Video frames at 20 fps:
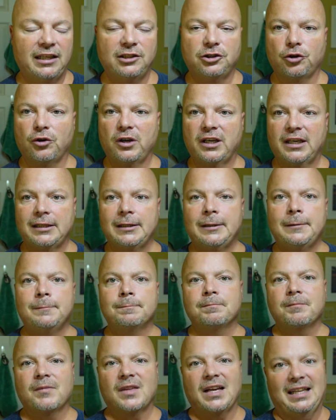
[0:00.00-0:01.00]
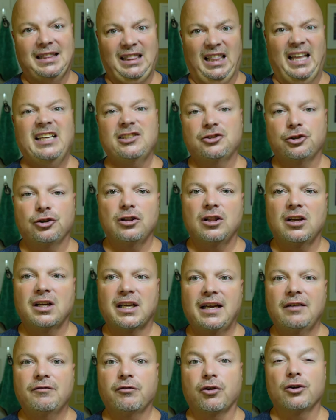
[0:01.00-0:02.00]
enjoyed it. Unless you're
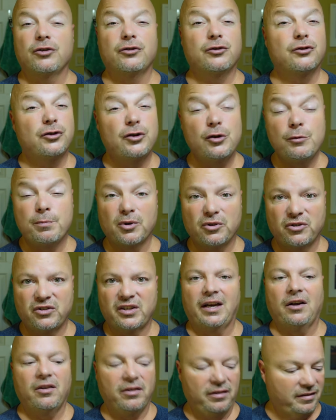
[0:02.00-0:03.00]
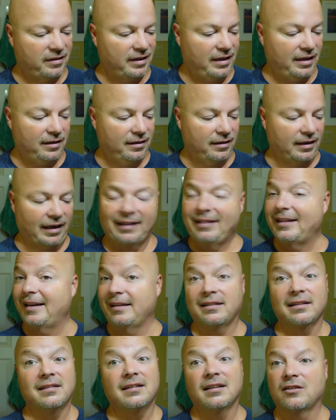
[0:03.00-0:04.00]
looking for a super stout scent, I
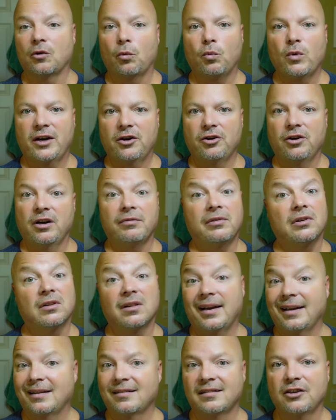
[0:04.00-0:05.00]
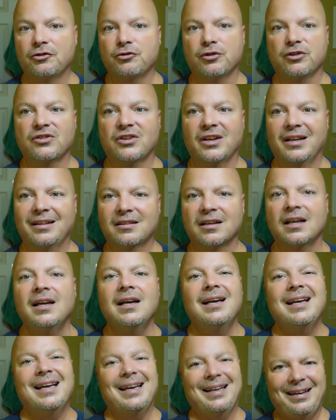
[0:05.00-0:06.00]
think this is a winner if you like citrus scents.
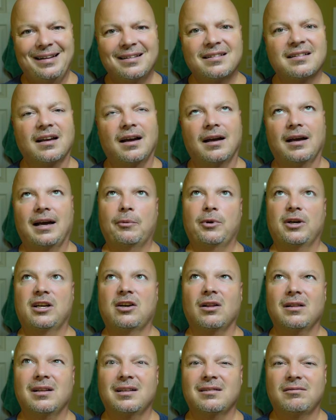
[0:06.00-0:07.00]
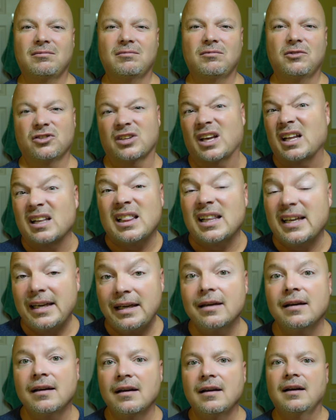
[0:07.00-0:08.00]
It is, I would call it
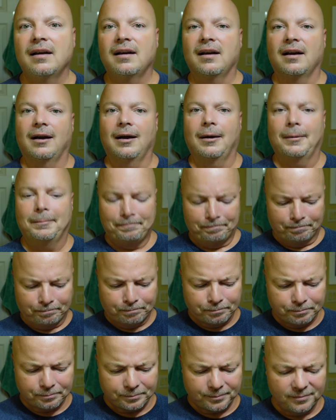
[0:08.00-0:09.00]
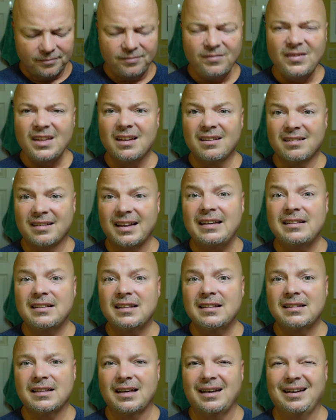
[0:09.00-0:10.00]
subtly um,
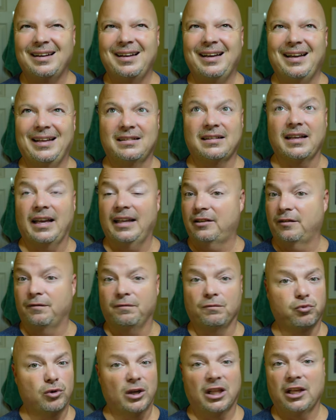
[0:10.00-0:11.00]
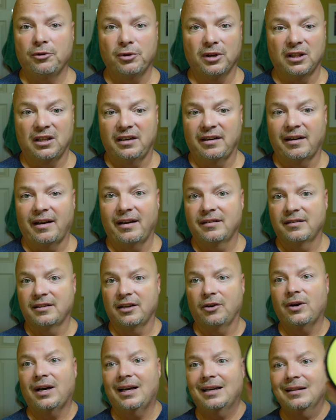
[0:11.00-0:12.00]
scented. Uh, it's, it's really, really nice
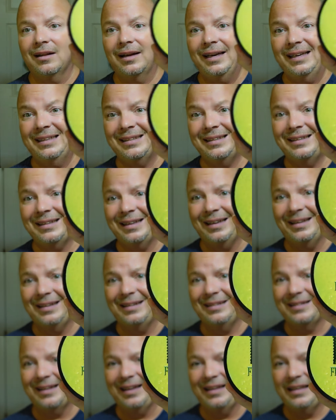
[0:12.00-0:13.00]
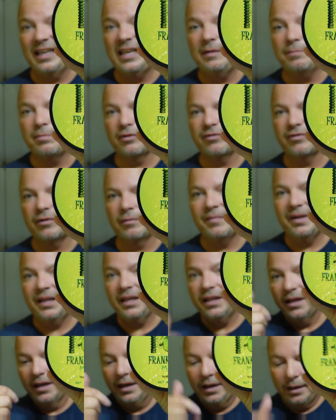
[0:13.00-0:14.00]
though. I liked it. It is a keeper for
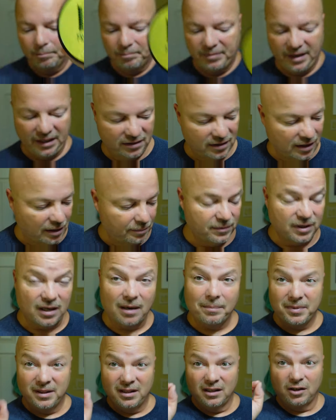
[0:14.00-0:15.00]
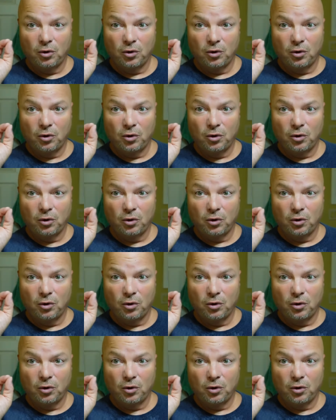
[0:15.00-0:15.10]
me. Big thumbs up and the